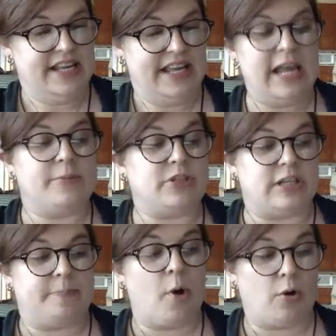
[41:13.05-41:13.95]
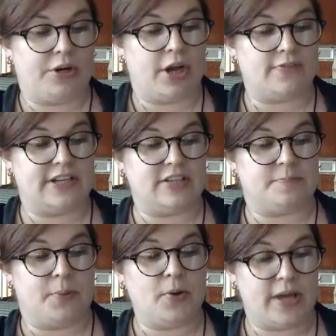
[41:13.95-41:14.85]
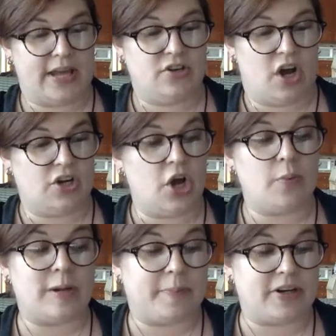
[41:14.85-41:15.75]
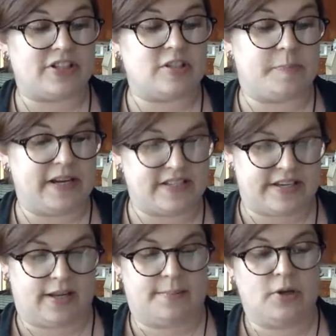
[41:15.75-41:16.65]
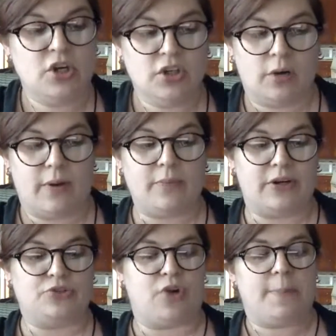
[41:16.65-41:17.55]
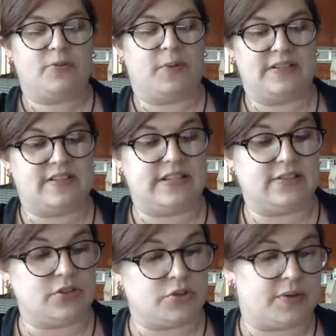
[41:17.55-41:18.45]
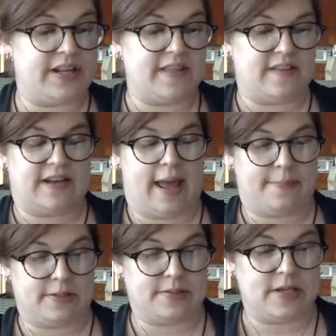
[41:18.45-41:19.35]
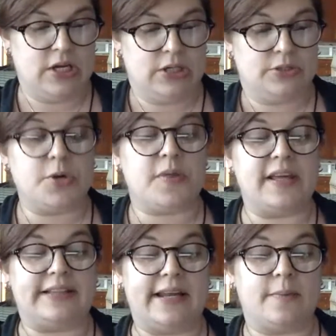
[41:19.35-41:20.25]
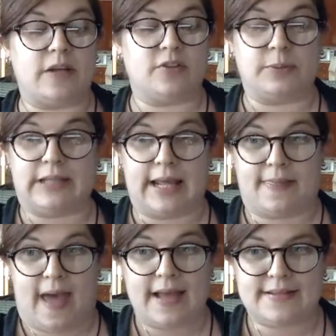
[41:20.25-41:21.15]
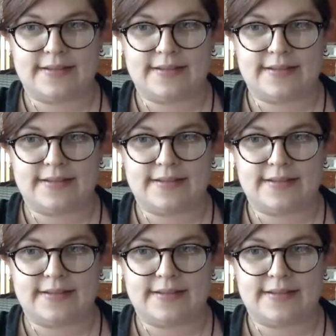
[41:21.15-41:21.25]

He will sit poring over his book and not know when a person speaks to him, or when one drops one's scissors, or anything that happens. Do you think Lady Russell would like that?